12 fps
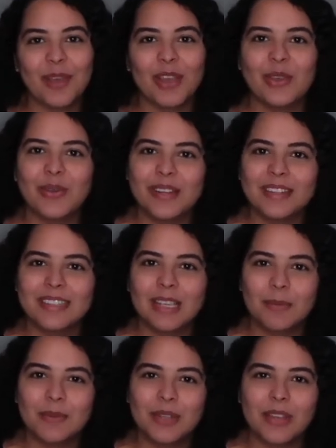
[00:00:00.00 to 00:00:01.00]
you can
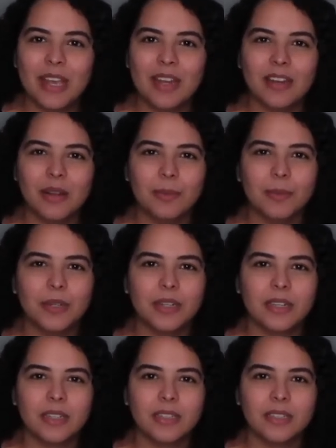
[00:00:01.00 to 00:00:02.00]
skip to the end. I'll put
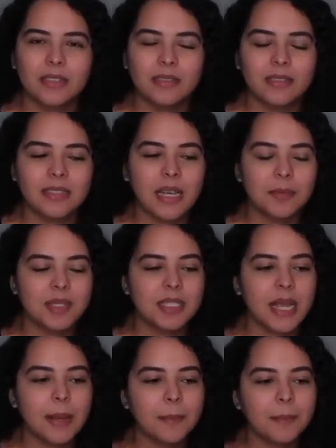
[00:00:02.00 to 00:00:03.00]
a
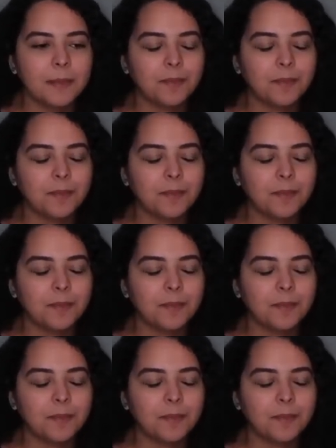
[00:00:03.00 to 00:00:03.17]
timestamp